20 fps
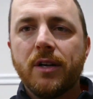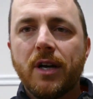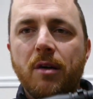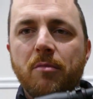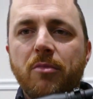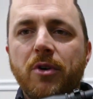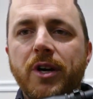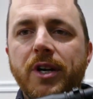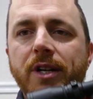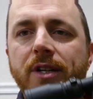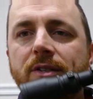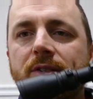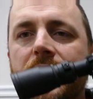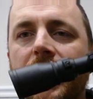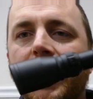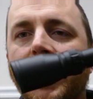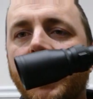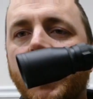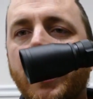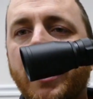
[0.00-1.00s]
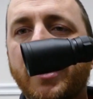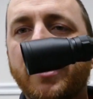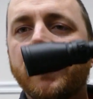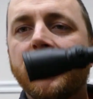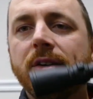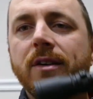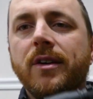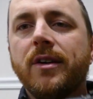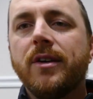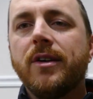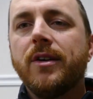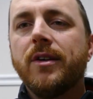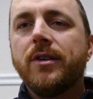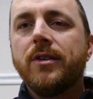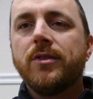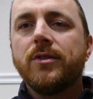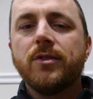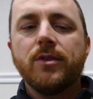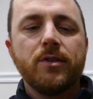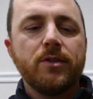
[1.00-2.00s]
I bought it secondhand,
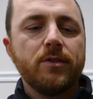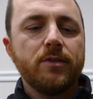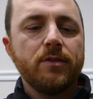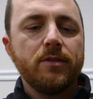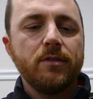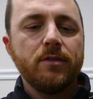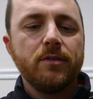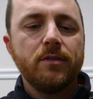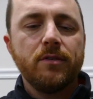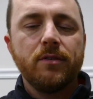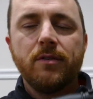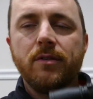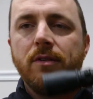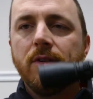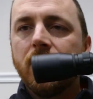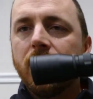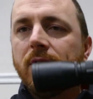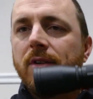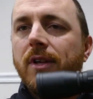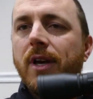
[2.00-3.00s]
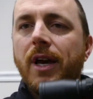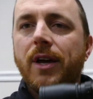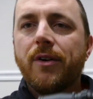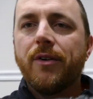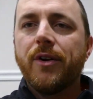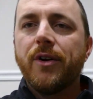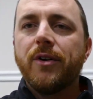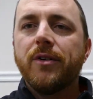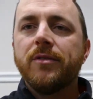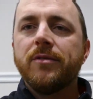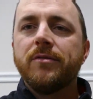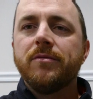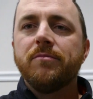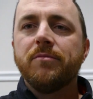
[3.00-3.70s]
so I don't know.